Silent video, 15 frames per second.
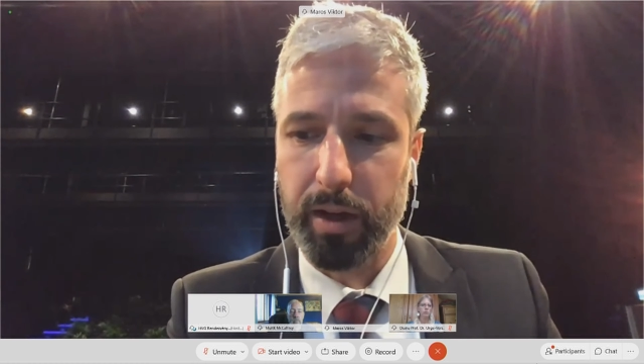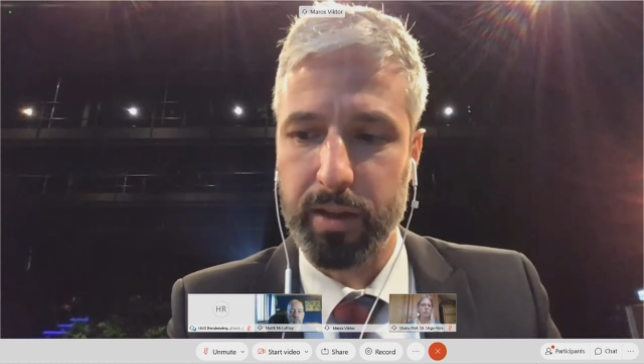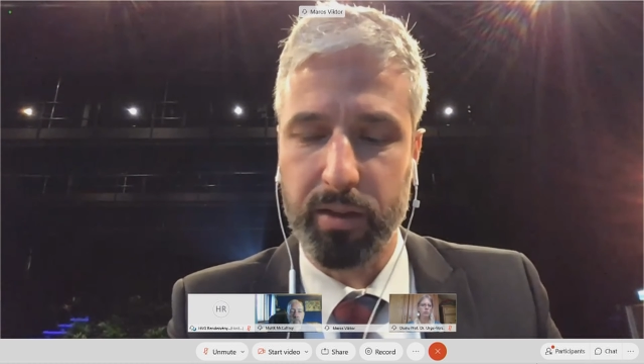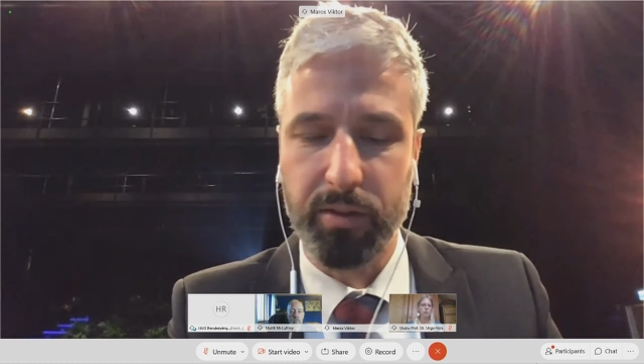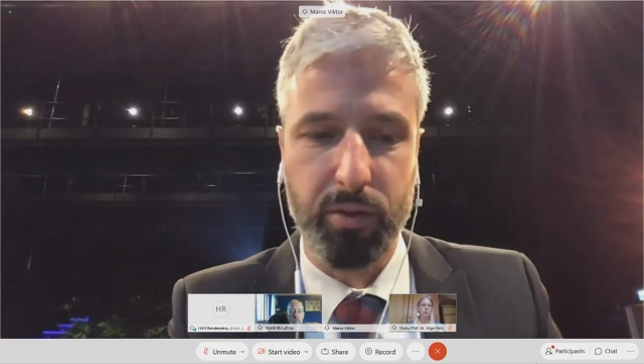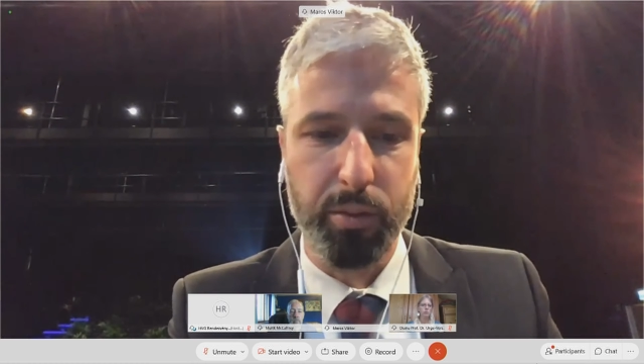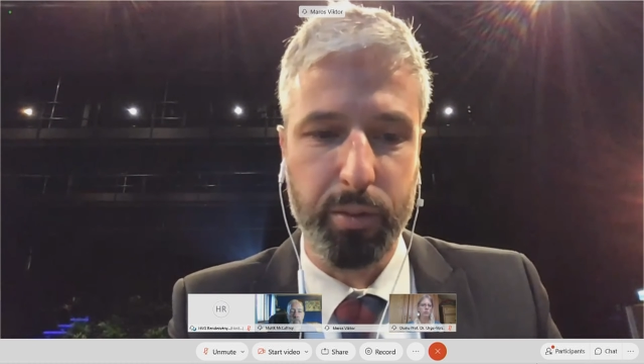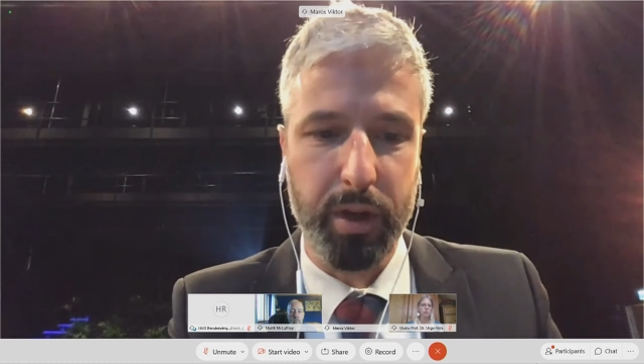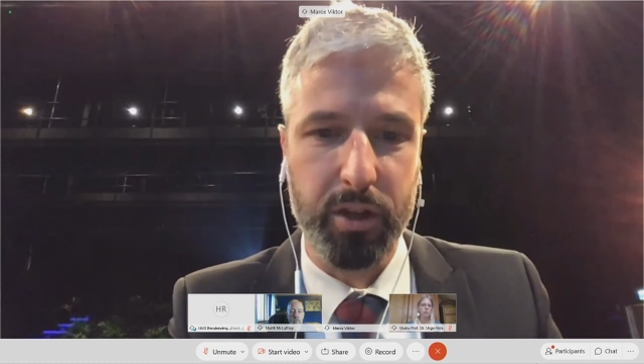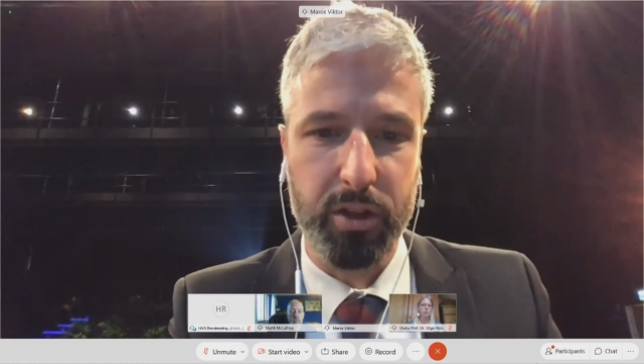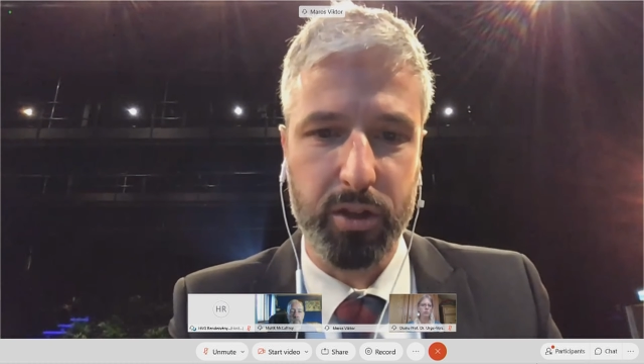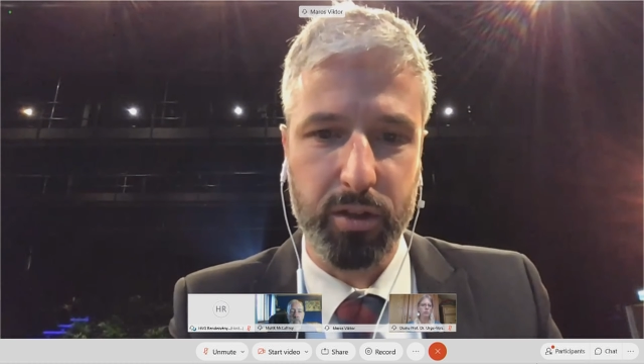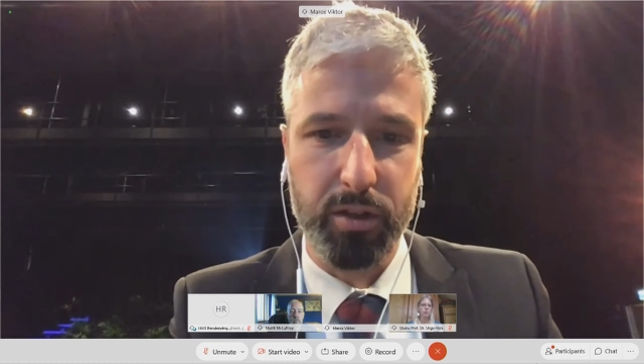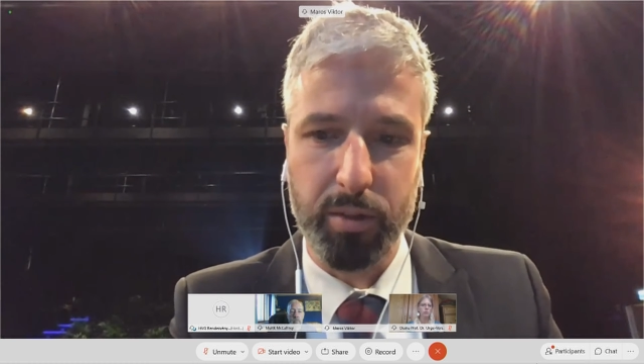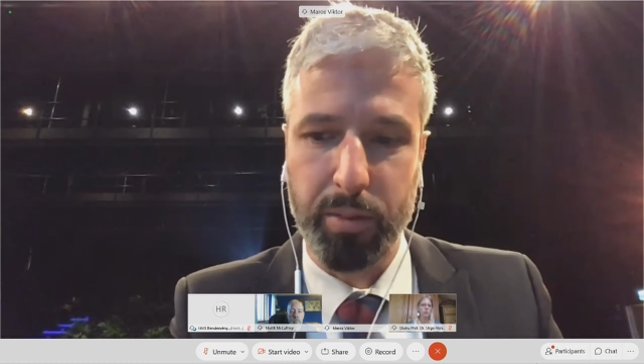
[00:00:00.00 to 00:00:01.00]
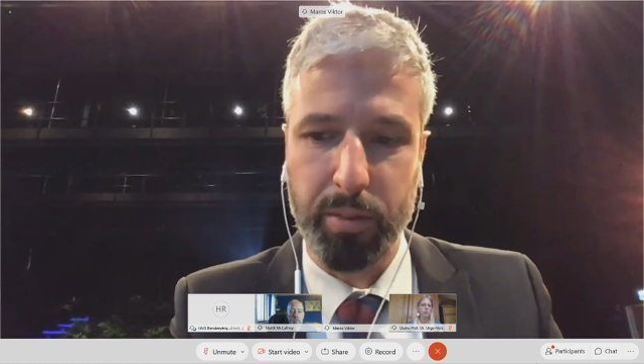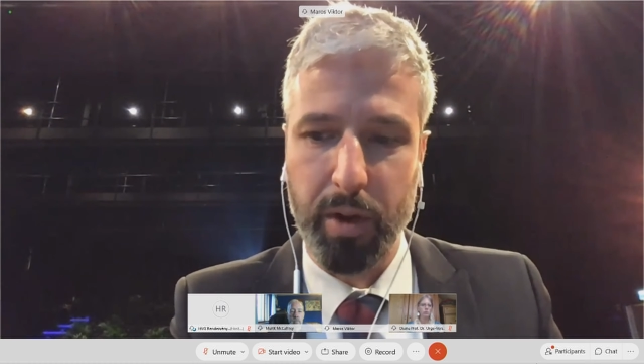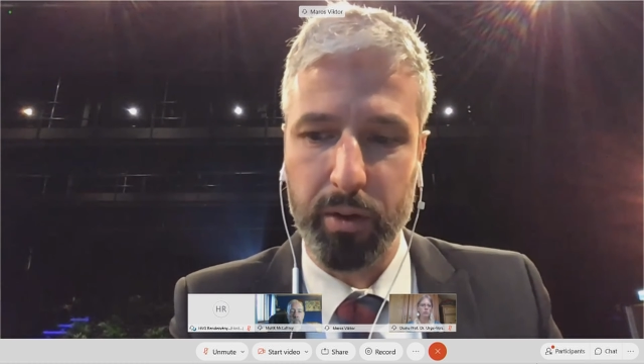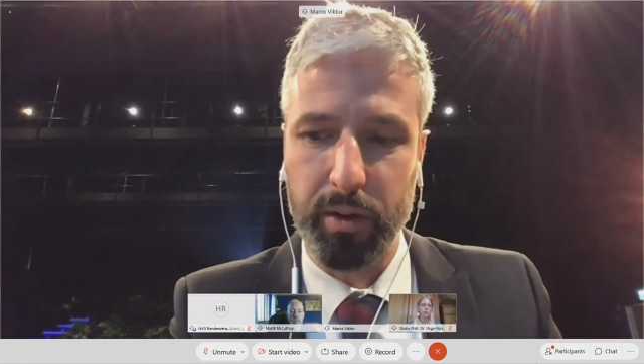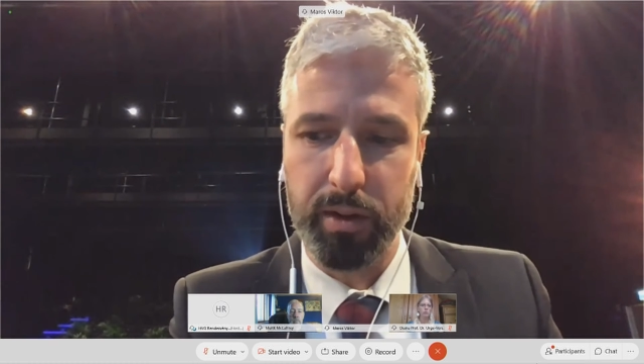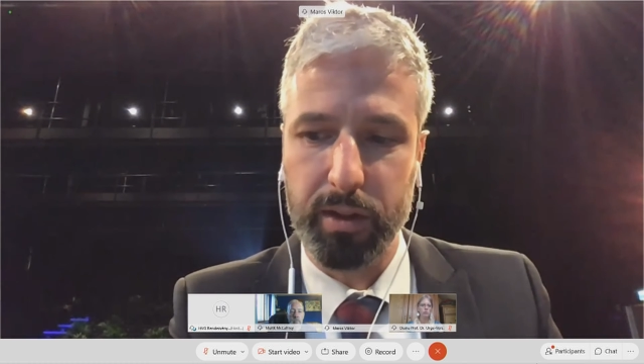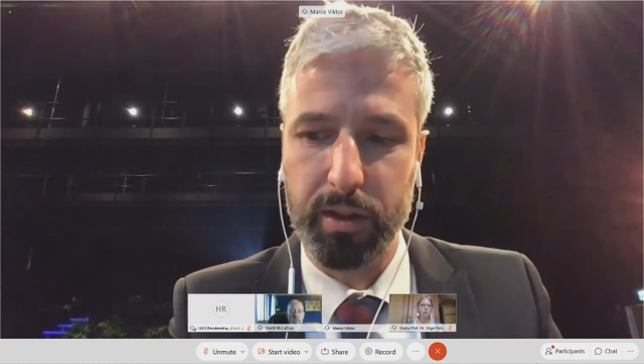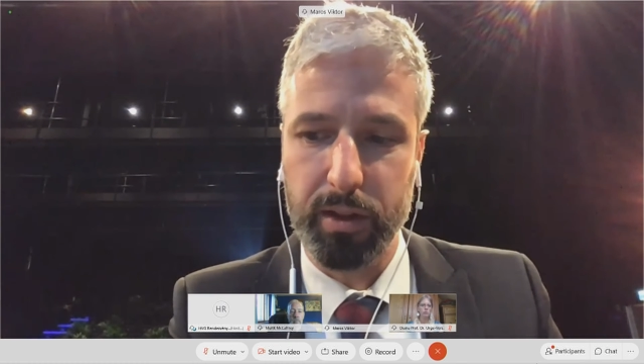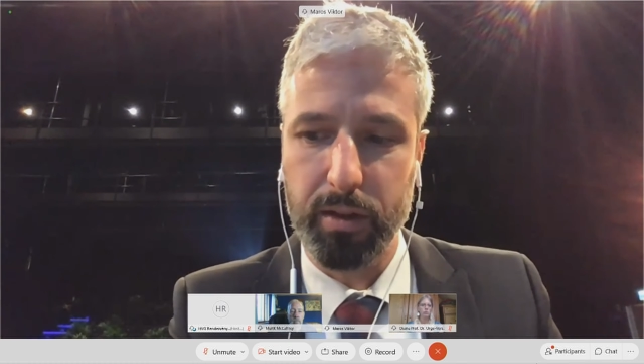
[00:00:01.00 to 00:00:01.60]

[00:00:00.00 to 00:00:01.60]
informations about